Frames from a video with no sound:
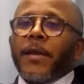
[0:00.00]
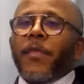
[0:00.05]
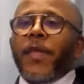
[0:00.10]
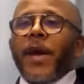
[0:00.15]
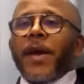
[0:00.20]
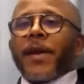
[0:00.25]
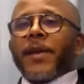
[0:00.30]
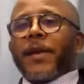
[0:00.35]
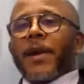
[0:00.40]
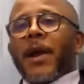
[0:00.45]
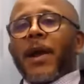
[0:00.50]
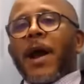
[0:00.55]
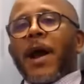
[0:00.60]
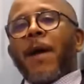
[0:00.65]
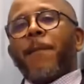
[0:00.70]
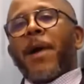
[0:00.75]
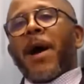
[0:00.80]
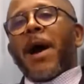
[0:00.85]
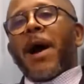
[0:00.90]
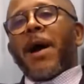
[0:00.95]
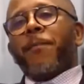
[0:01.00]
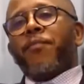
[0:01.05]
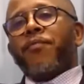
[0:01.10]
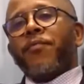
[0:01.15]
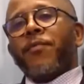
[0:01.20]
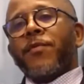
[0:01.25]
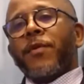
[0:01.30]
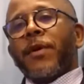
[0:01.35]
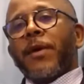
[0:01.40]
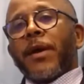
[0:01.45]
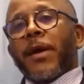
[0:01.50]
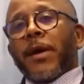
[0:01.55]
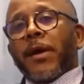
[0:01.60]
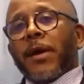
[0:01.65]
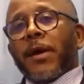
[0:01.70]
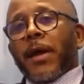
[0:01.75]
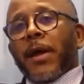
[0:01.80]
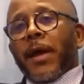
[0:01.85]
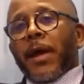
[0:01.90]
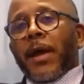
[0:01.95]
then come up
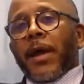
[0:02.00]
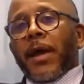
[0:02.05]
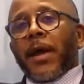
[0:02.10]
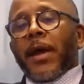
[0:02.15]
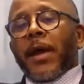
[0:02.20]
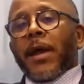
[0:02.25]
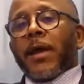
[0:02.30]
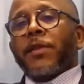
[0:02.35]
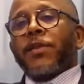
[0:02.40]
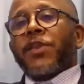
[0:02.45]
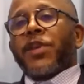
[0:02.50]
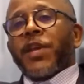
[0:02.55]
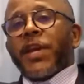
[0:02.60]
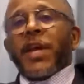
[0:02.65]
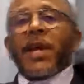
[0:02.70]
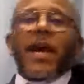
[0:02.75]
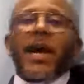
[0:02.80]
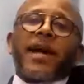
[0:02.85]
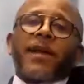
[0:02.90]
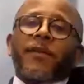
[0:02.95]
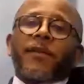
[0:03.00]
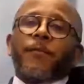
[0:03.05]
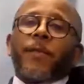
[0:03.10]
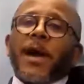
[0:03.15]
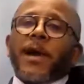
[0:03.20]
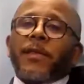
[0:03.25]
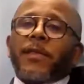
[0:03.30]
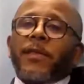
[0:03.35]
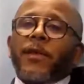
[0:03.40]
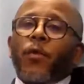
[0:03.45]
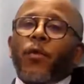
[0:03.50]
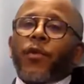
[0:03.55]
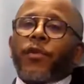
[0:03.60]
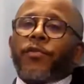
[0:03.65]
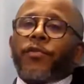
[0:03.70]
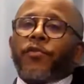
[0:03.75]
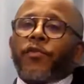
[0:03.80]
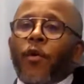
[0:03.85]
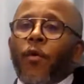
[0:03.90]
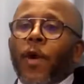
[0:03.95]
triggered by the
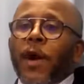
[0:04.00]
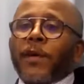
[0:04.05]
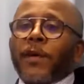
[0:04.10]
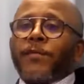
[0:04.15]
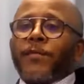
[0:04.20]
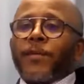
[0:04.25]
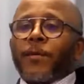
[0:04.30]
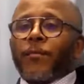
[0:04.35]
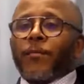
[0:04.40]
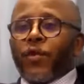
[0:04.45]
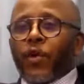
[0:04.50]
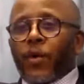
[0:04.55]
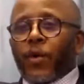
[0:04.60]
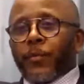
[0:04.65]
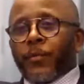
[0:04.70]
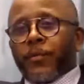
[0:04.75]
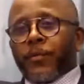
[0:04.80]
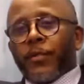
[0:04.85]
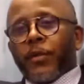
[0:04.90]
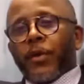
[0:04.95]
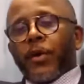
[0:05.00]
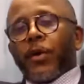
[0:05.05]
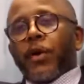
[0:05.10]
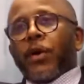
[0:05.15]
withdrawal symptoms.